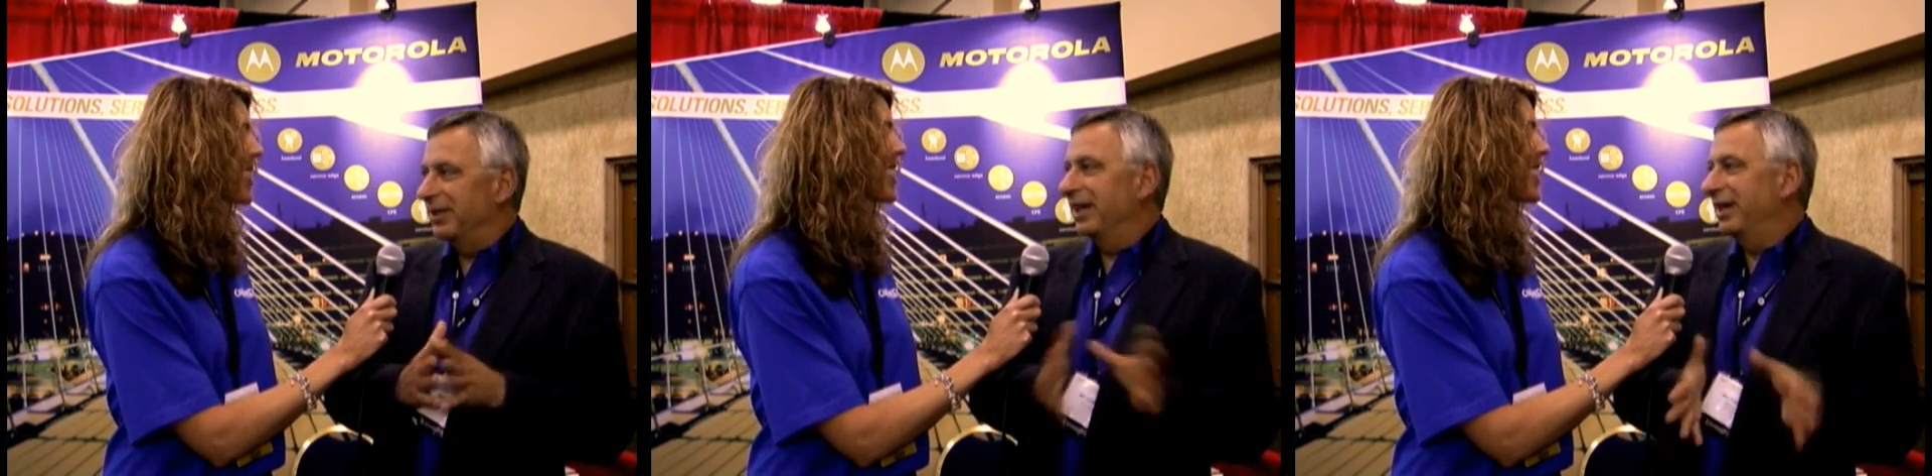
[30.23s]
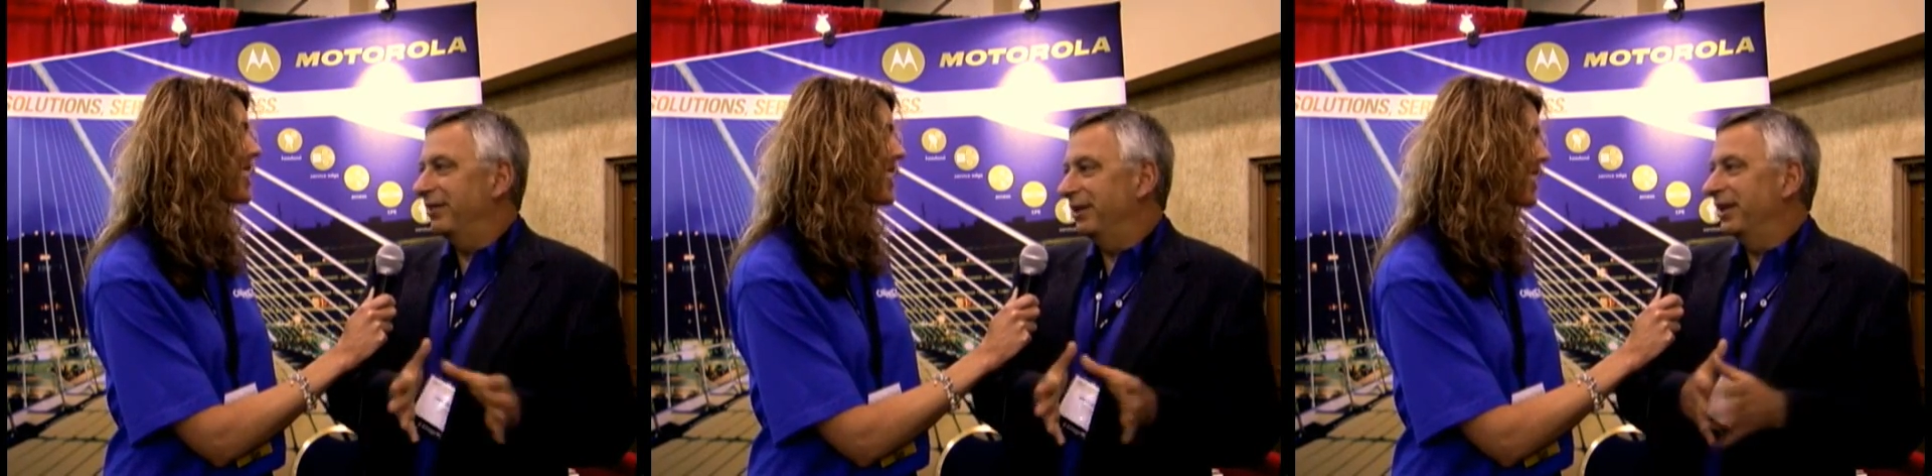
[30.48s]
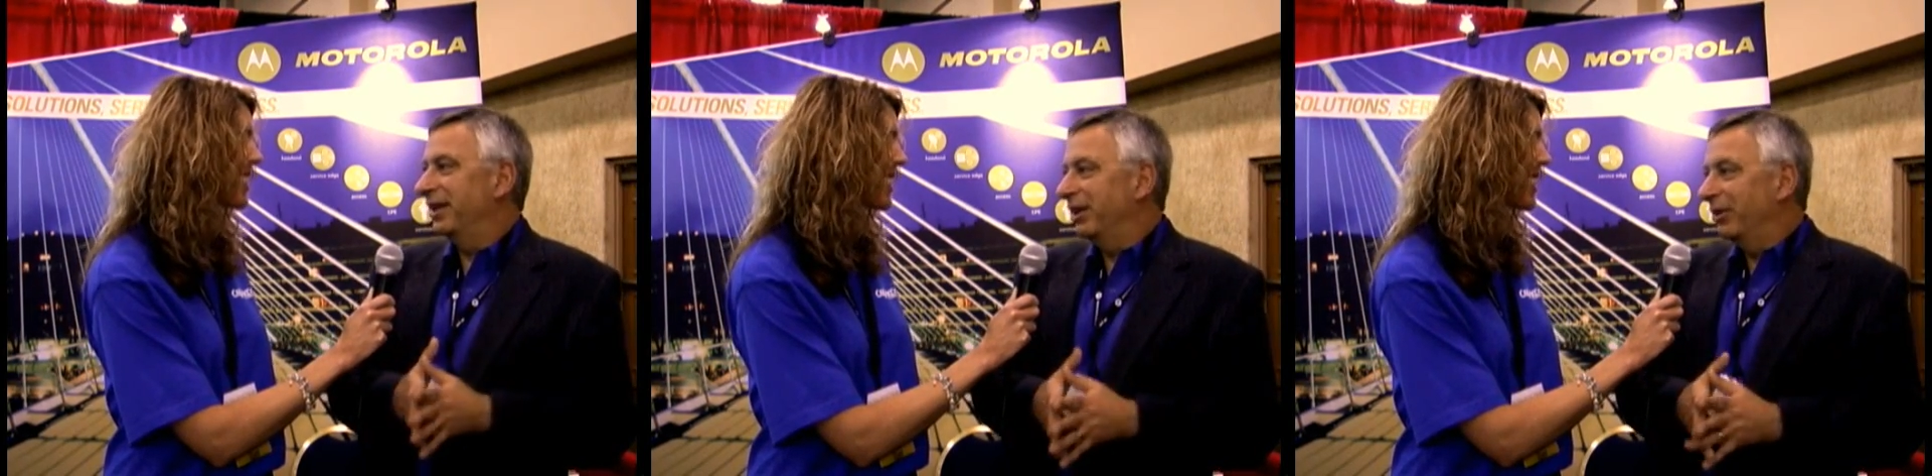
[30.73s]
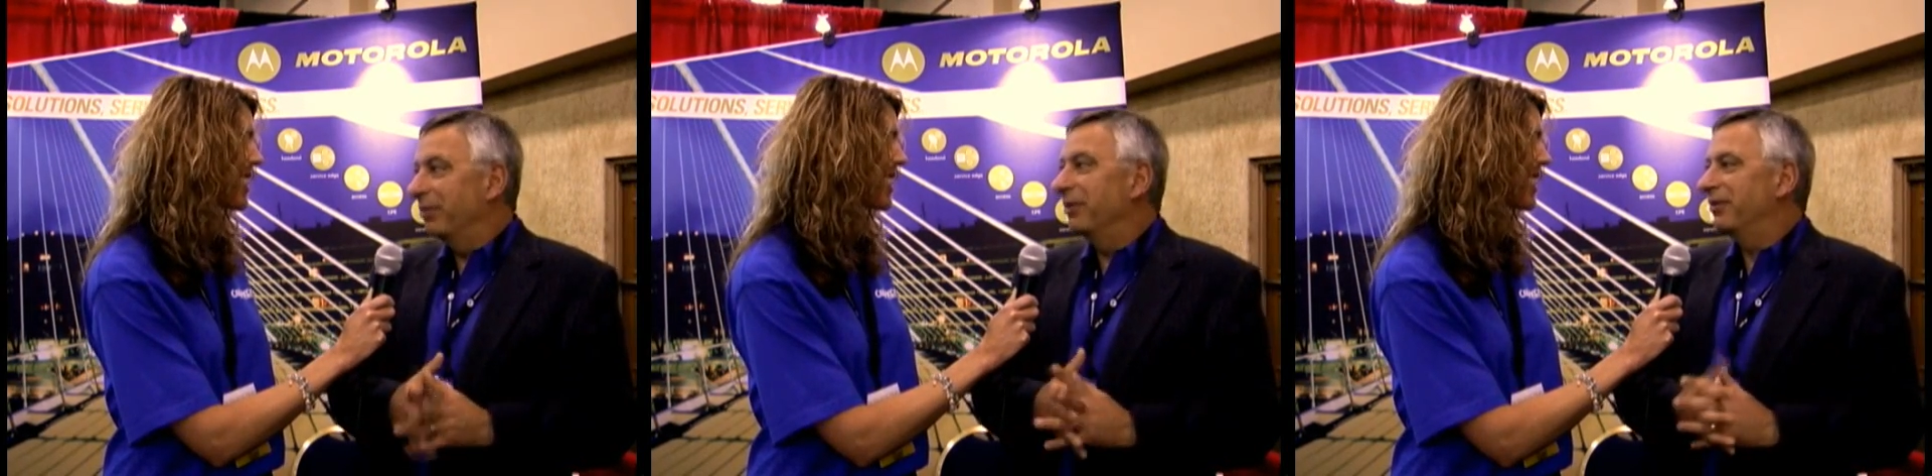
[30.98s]
get everything
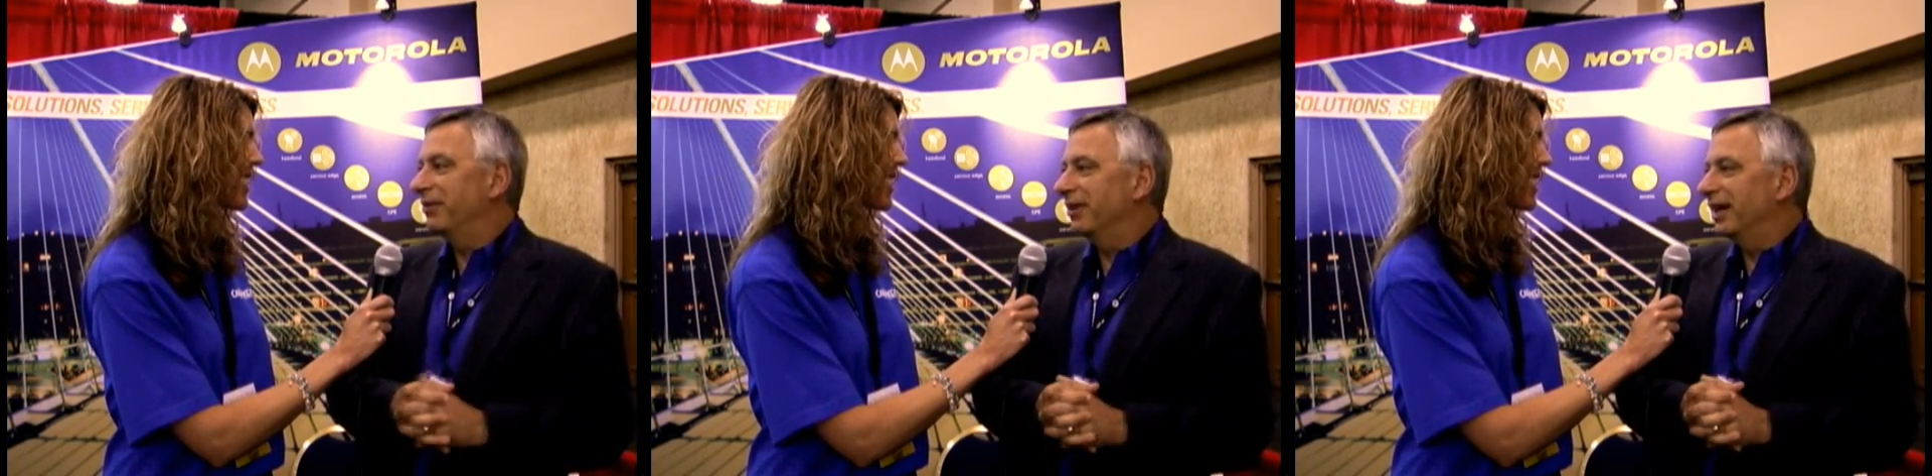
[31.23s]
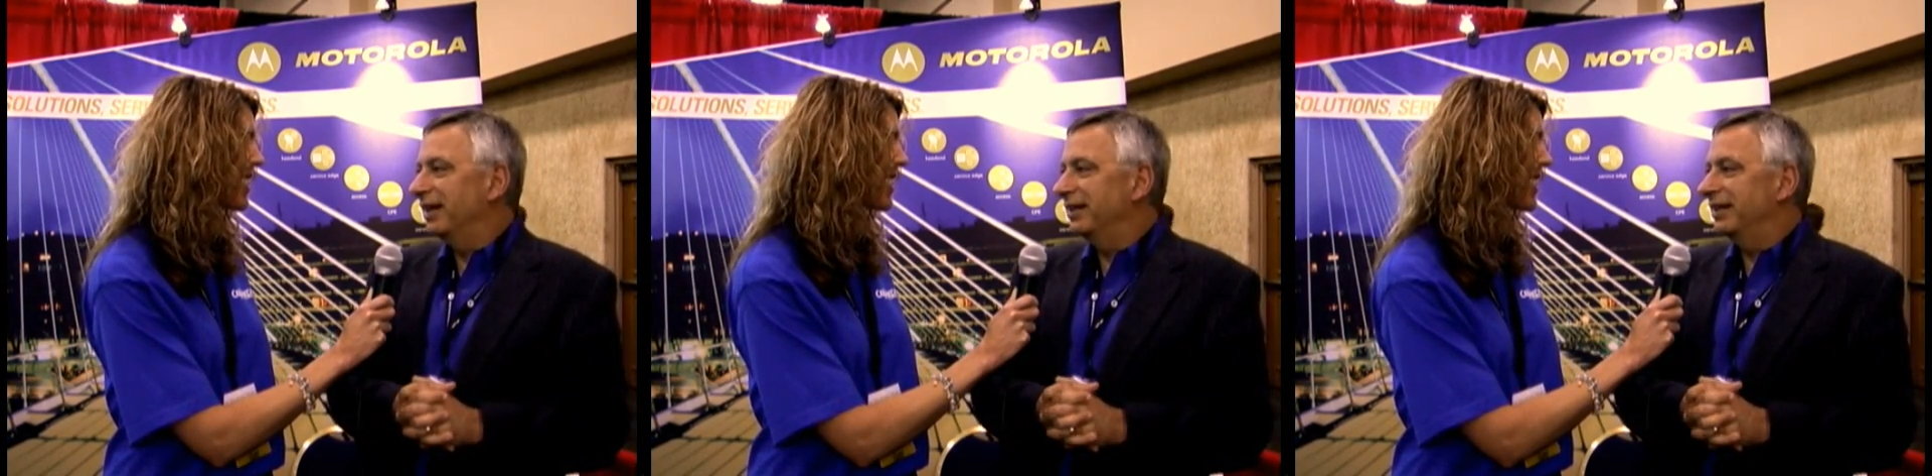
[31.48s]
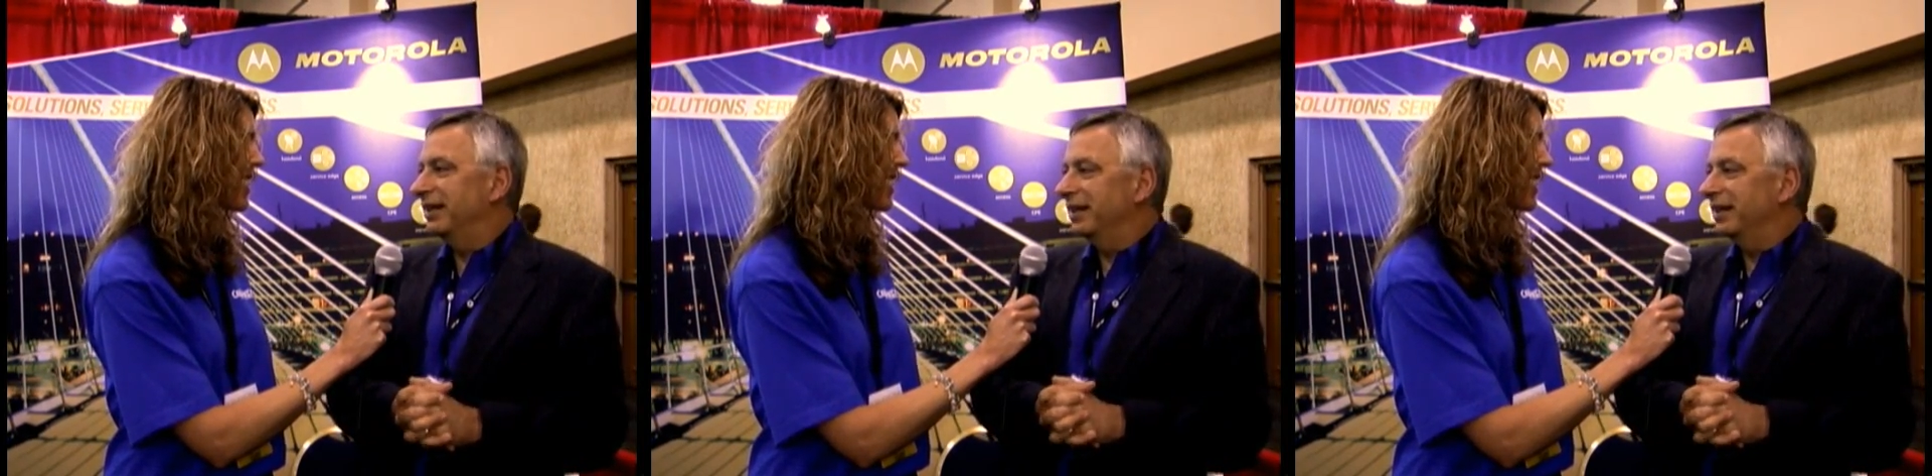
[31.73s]
going with Verizon,